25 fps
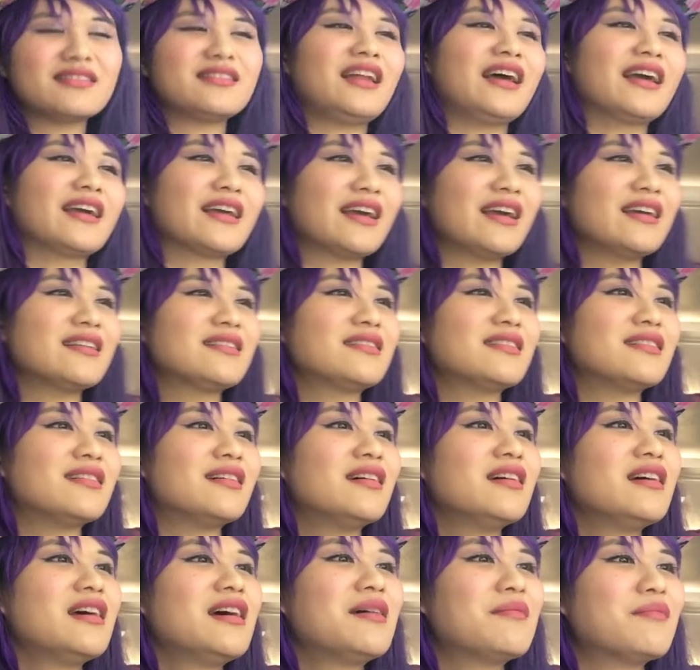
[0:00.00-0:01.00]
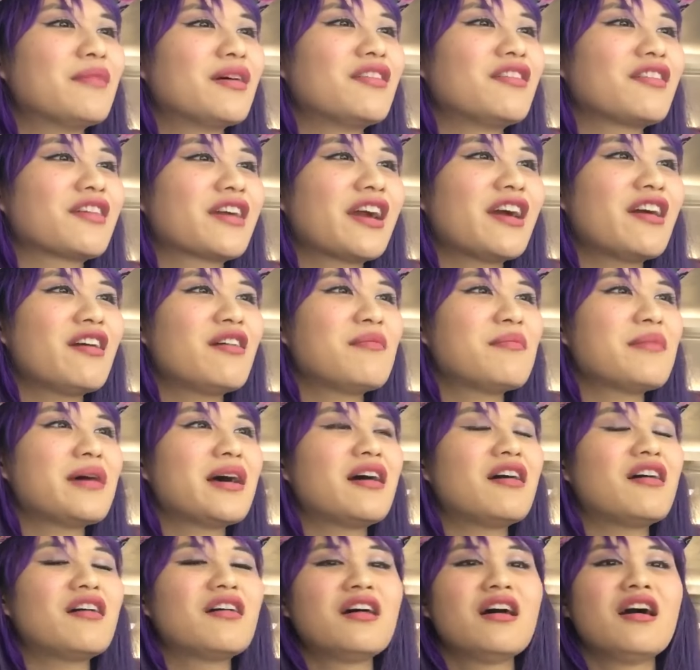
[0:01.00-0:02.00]
like hit the mother
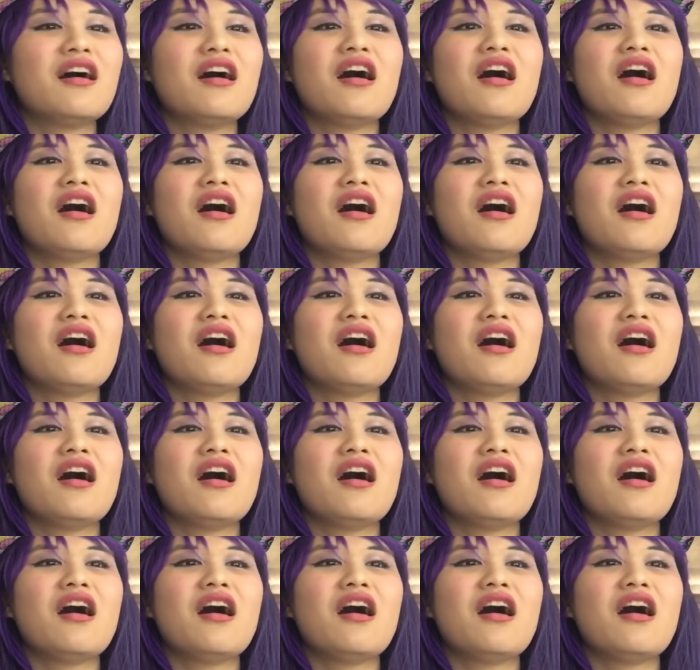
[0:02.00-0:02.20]
caramel.